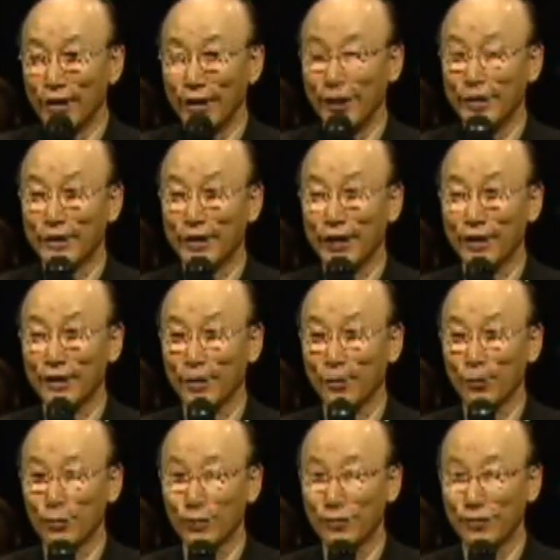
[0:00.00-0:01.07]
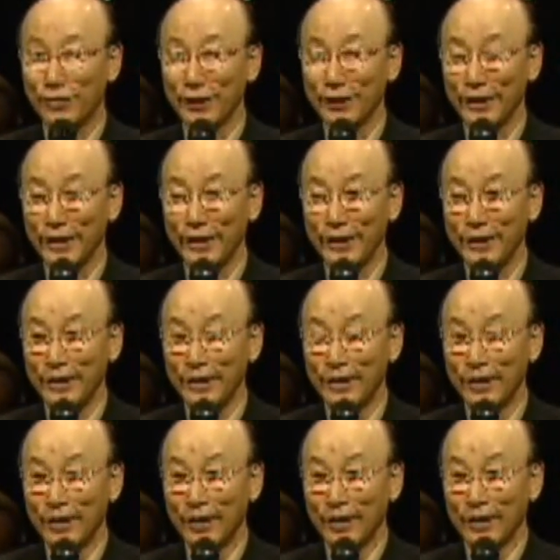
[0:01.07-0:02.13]
and doctor could not find any
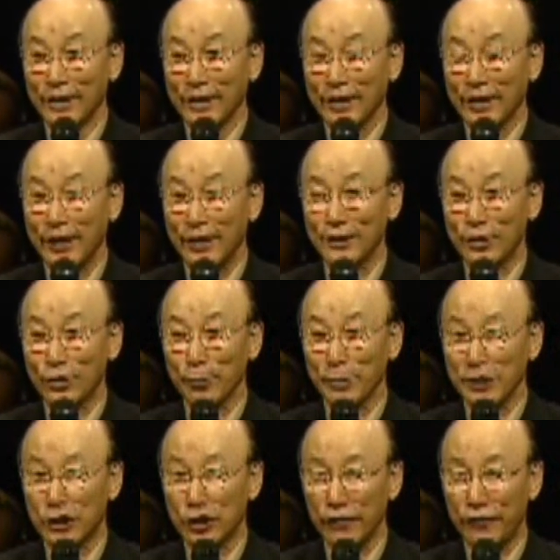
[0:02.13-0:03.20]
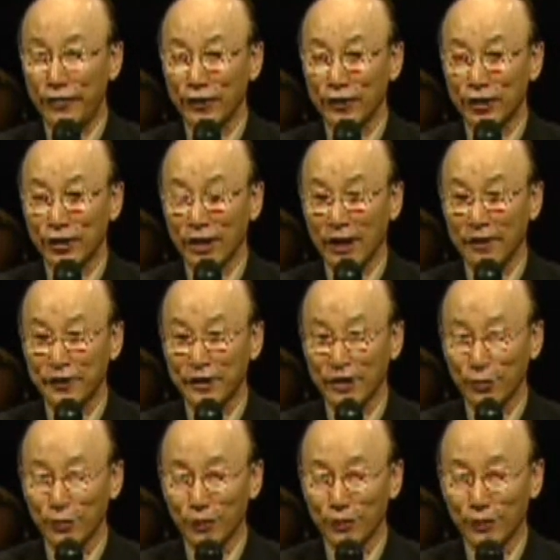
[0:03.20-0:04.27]
cancer of esophagus left
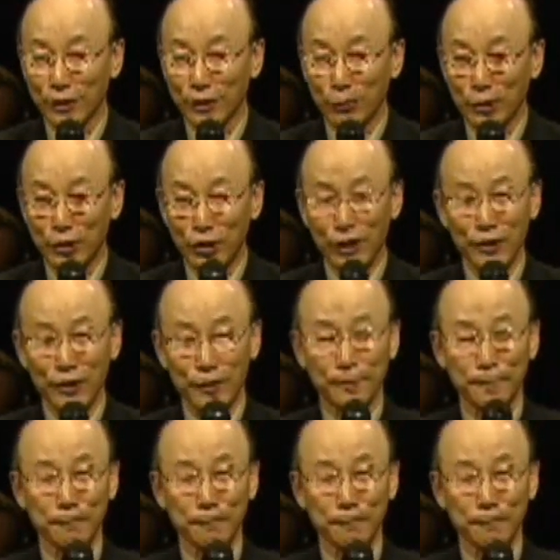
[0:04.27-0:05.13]
at all. She was healed.